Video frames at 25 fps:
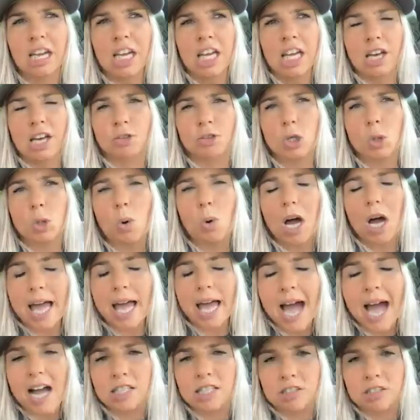If you want
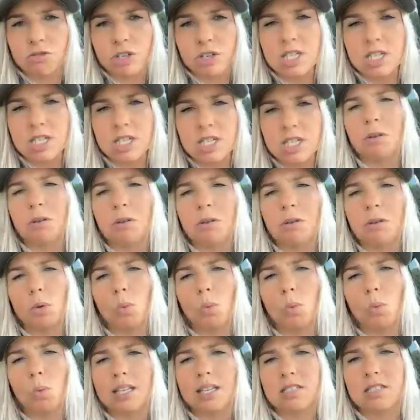activism, if you
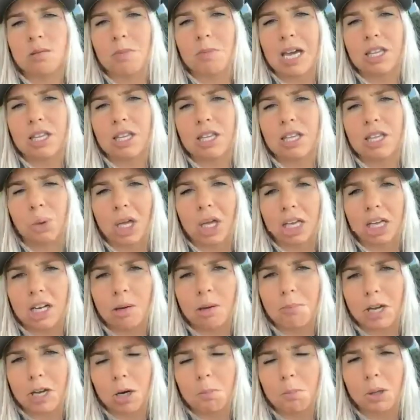want to make the planet a
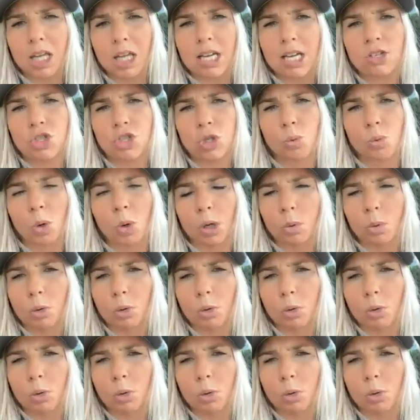better place, you work with